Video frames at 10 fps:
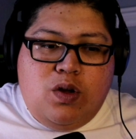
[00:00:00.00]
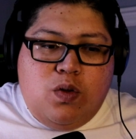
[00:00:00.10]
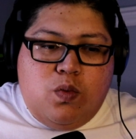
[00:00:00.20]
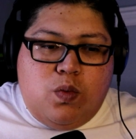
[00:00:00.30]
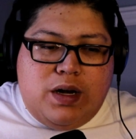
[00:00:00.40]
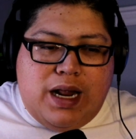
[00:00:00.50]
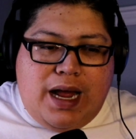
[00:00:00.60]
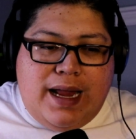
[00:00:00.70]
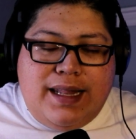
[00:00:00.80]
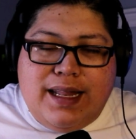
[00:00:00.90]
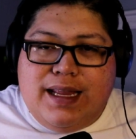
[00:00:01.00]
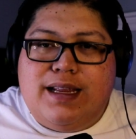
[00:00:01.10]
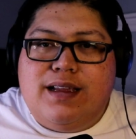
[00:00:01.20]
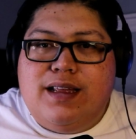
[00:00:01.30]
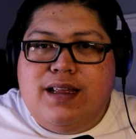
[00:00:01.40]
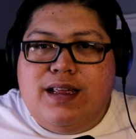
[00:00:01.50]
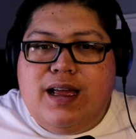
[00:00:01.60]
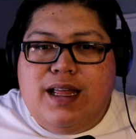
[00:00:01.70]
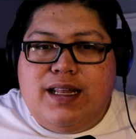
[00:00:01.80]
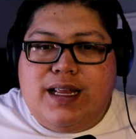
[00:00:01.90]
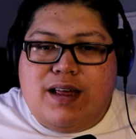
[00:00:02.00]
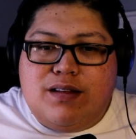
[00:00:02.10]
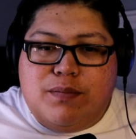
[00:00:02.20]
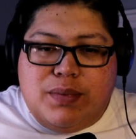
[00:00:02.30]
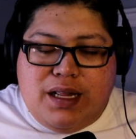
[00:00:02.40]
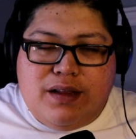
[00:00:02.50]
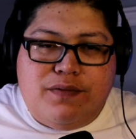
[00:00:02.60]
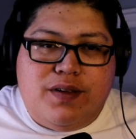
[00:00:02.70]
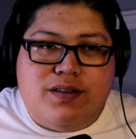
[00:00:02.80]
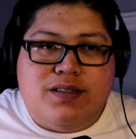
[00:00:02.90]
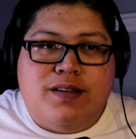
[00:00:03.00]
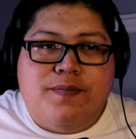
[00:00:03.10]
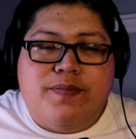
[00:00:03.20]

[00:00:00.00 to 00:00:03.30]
what I like. I like how the blank feels.